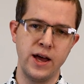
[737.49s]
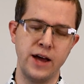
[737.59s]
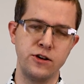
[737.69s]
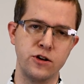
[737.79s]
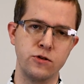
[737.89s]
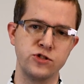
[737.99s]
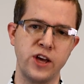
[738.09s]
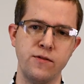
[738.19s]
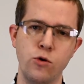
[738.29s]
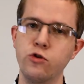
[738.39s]
and you can
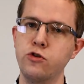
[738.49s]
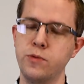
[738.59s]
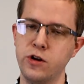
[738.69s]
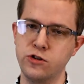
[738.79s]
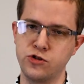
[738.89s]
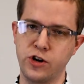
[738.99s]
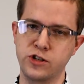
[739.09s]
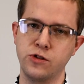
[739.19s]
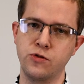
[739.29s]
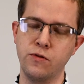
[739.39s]
also have autoimmune
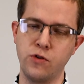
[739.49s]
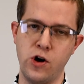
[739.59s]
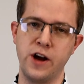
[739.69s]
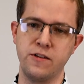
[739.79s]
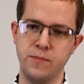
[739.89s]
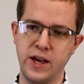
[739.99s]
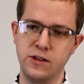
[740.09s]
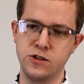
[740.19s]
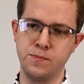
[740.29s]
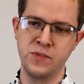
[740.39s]
destruction through a variety of
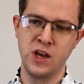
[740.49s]
means.